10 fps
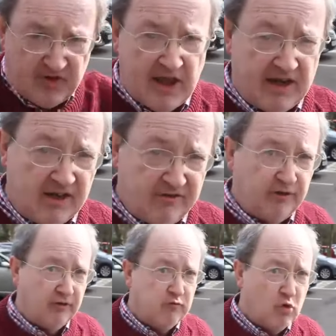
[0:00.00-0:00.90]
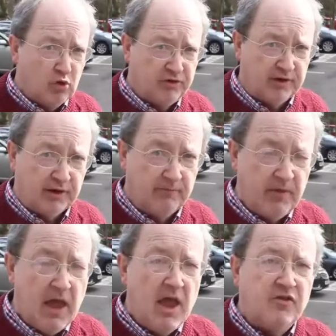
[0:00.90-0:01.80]
head is full of water.
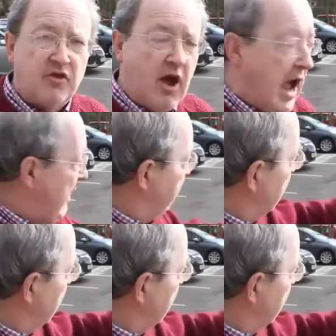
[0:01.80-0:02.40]
So I